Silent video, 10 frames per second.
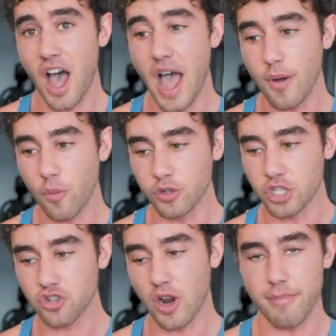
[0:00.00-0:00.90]
I will
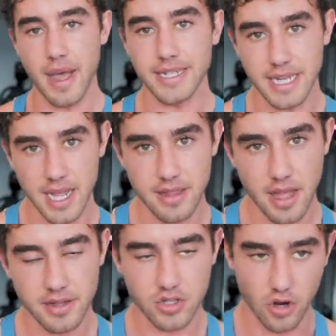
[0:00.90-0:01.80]
just try to maintain
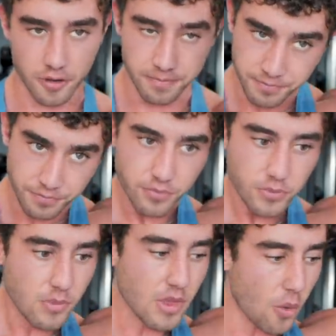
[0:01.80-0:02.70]
that. So
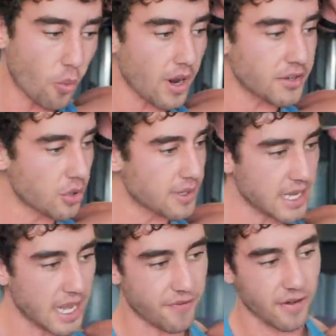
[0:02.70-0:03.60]
what I do is,
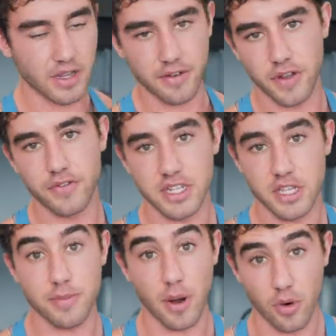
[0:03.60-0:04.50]
like, if I've done 50s
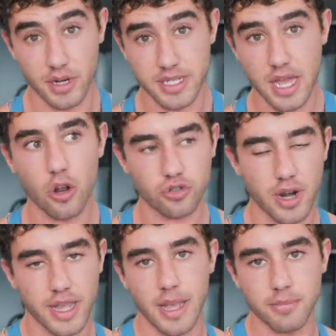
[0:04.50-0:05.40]
as my work set, I'll try
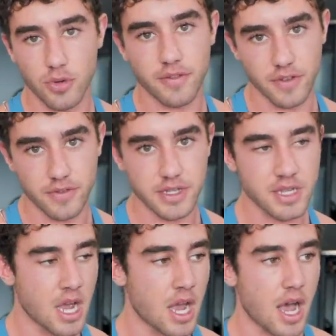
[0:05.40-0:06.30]
to keep doing
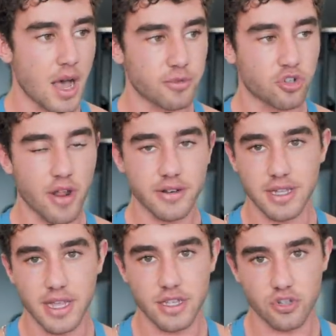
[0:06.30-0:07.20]
50s. Try not to
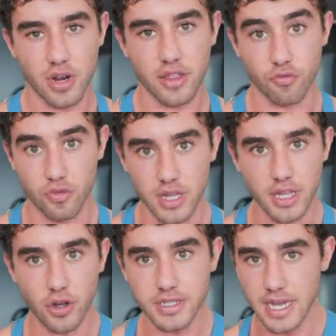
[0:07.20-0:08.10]
let your strength really
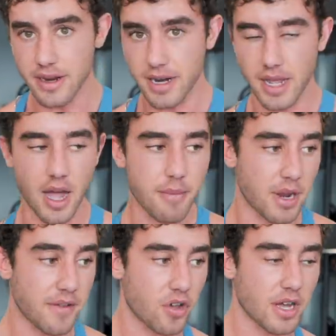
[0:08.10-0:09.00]
go down in a cut,
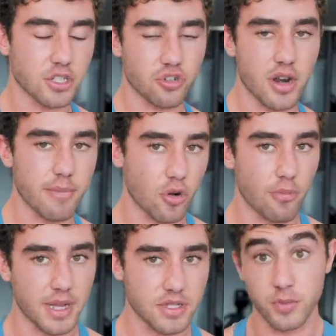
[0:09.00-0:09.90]
but if you guys are trying to
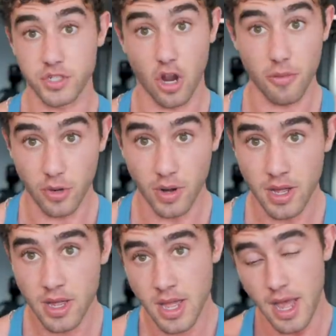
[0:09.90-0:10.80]
build muscle, which I hope you
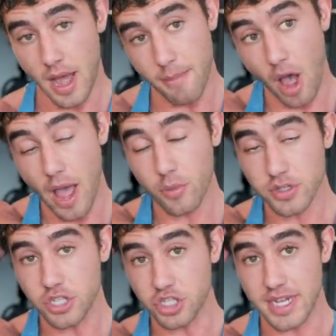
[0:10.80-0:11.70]
are, I
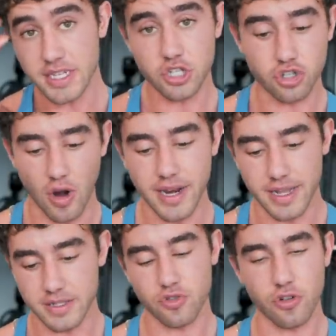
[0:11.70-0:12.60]
would suggest trying to
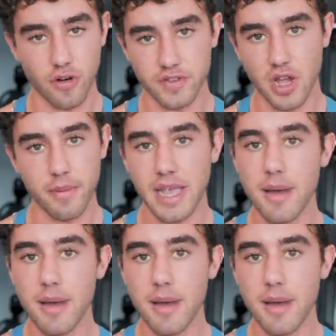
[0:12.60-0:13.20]
get stronger over time.